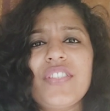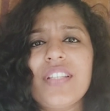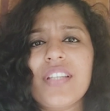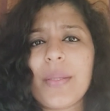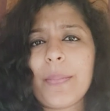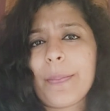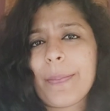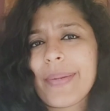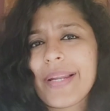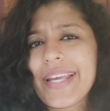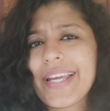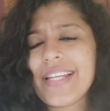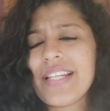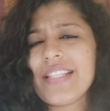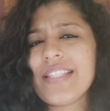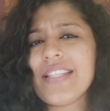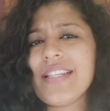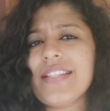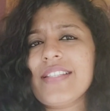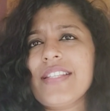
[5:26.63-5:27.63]
reply
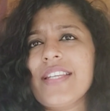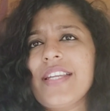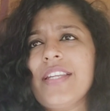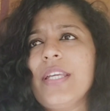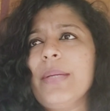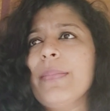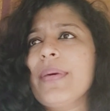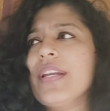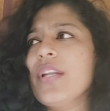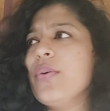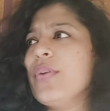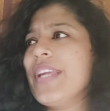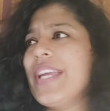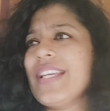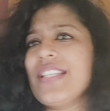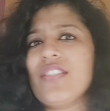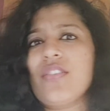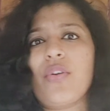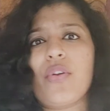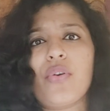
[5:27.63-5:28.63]
answer is a
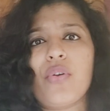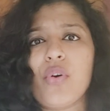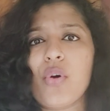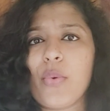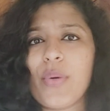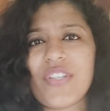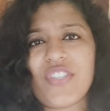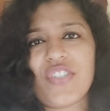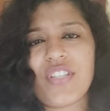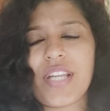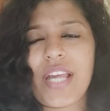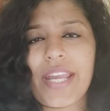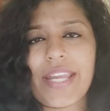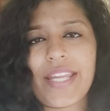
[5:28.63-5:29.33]
yes or no question.